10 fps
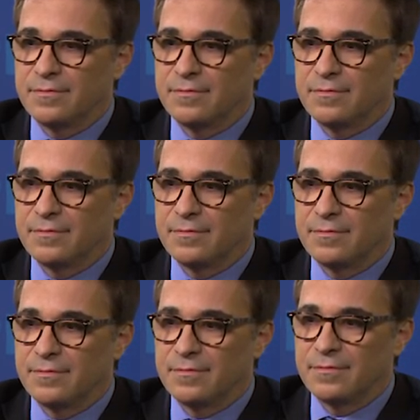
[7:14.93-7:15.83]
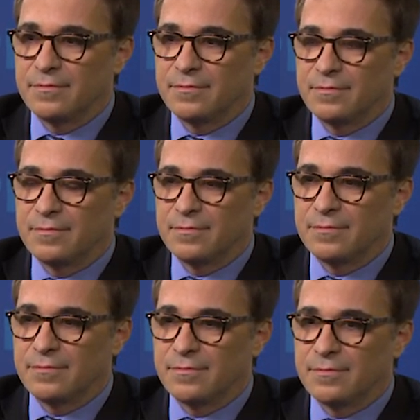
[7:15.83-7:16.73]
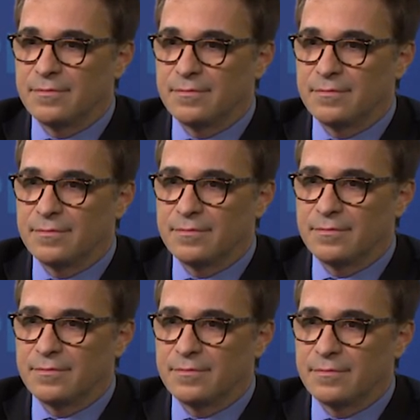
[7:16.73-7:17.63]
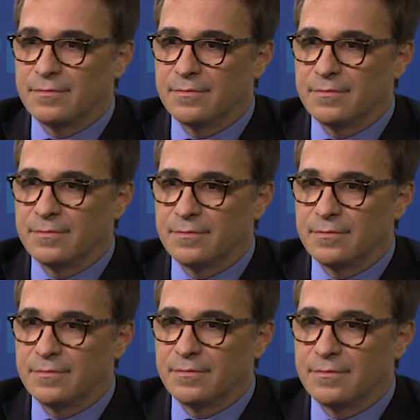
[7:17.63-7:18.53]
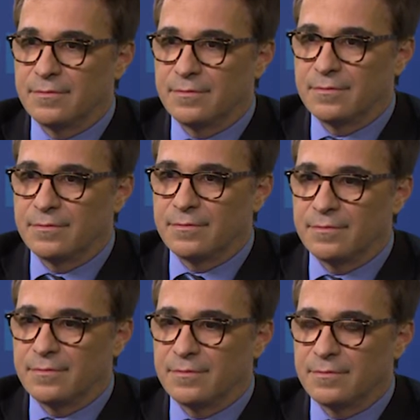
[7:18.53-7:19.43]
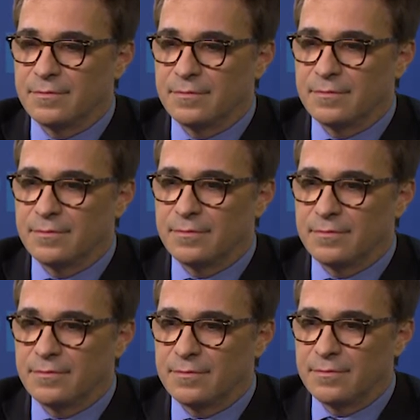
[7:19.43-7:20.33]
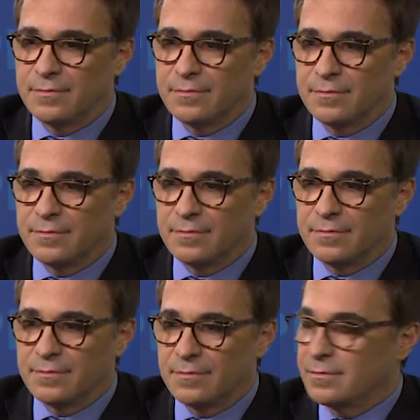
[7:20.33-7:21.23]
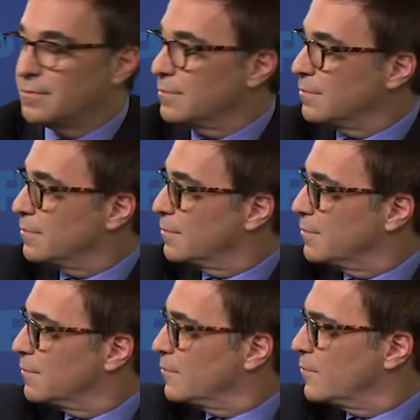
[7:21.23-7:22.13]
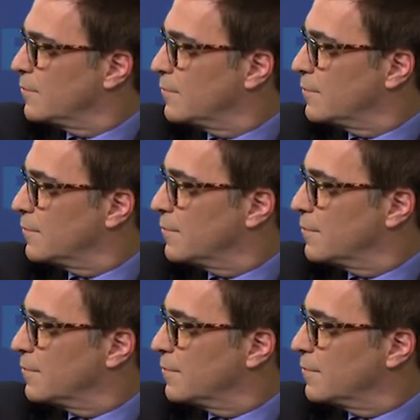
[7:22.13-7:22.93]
This person isn't speaking.